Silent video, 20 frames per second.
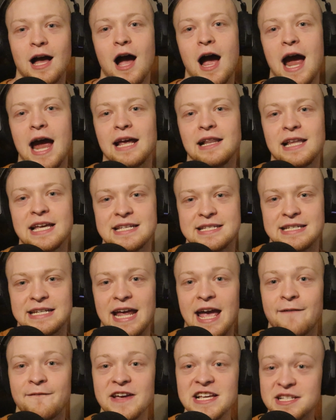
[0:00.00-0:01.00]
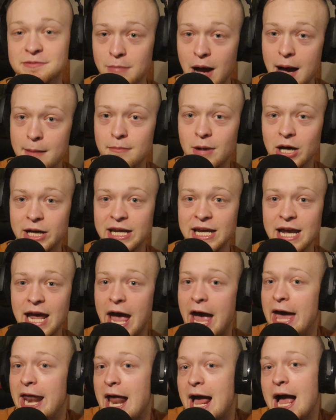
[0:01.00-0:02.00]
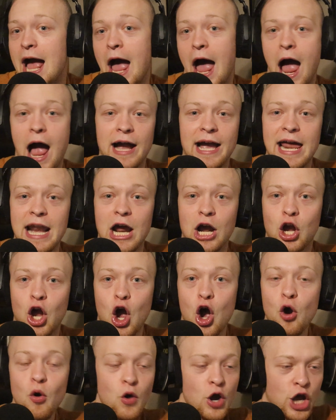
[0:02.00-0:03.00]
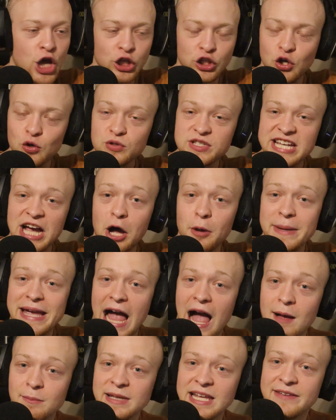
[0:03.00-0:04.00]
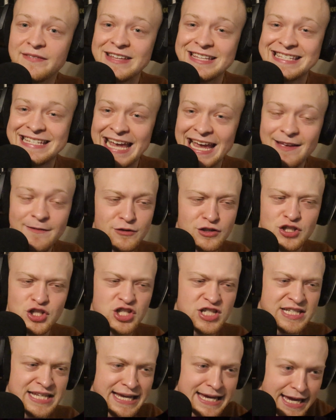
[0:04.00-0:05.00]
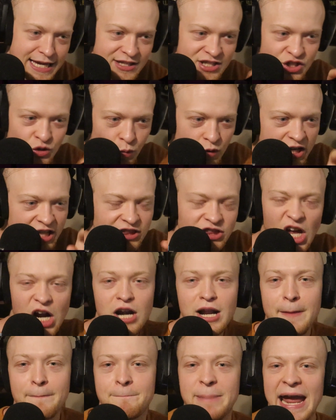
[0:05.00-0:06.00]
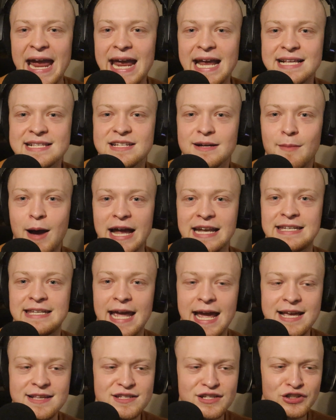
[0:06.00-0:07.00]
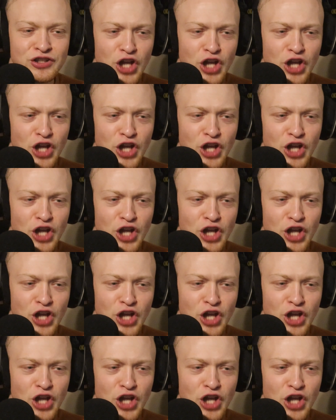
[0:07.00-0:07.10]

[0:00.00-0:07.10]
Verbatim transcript: All right, listen, if it's my money and I, I gotta go, you tell me I'm leaving ten, twenty, thirty bands on my desk?